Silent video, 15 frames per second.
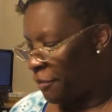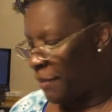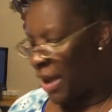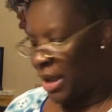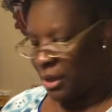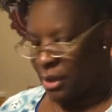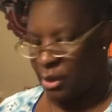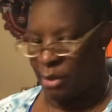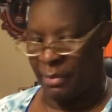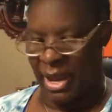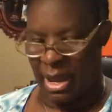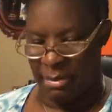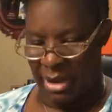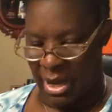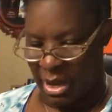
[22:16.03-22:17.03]
I have
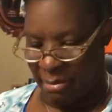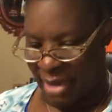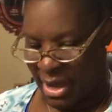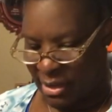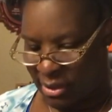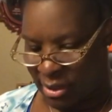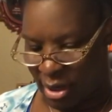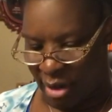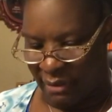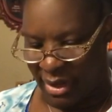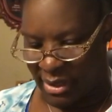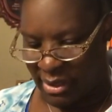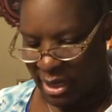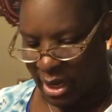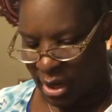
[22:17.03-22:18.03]
my little baby and
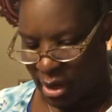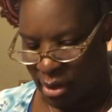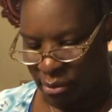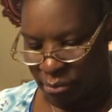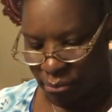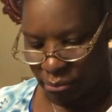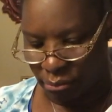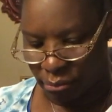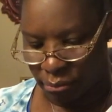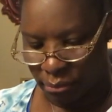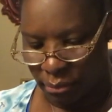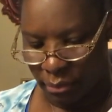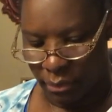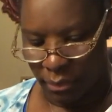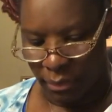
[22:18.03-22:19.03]
my cervix here.